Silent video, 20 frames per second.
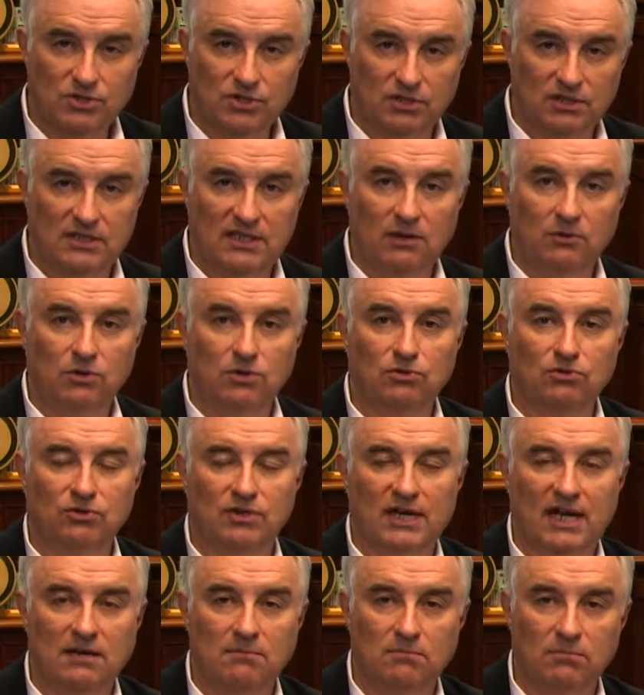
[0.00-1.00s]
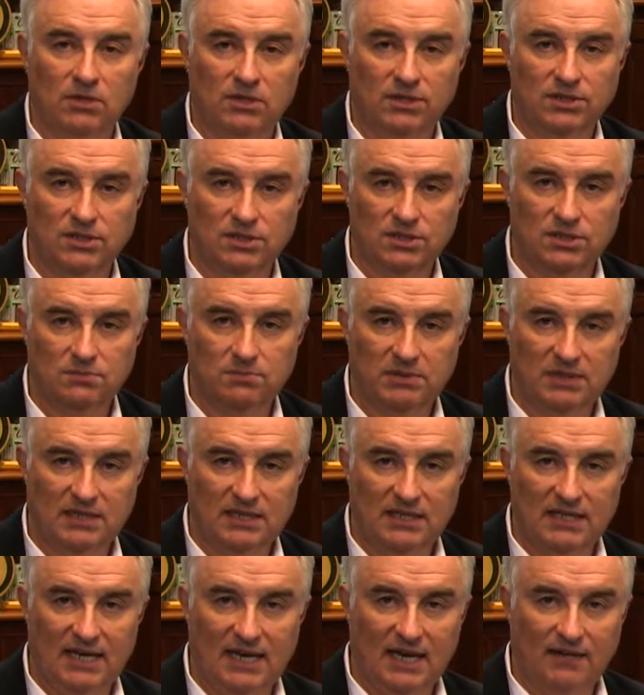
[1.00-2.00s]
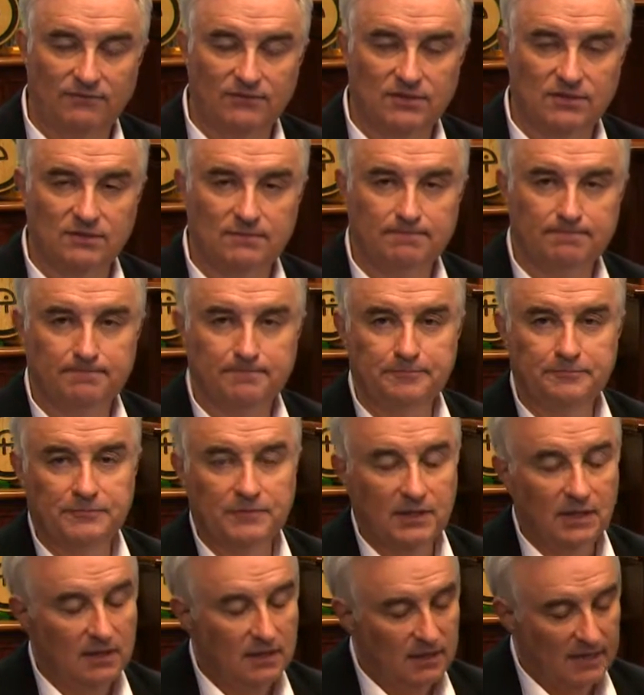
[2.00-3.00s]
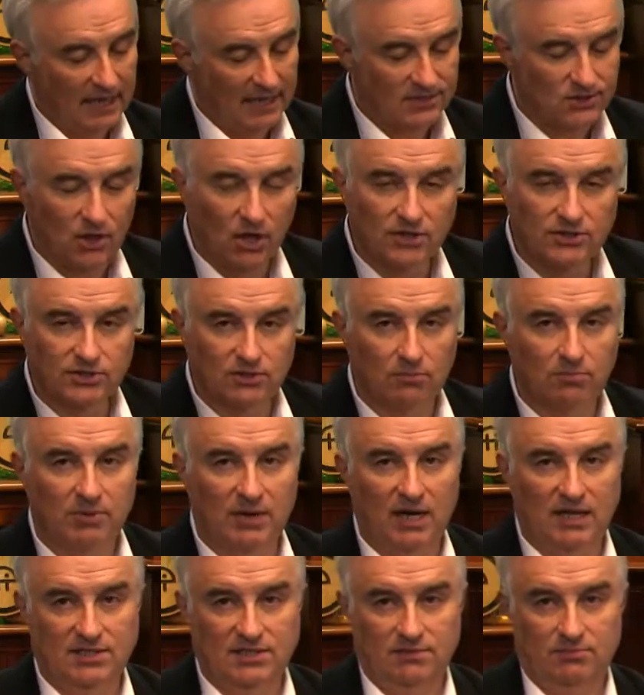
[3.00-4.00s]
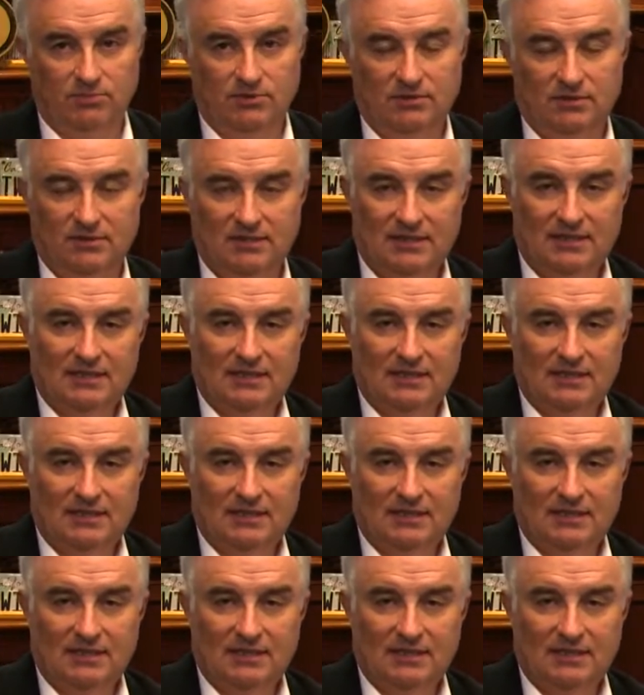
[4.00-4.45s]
so that they would create malicious PDFs. That's also possible.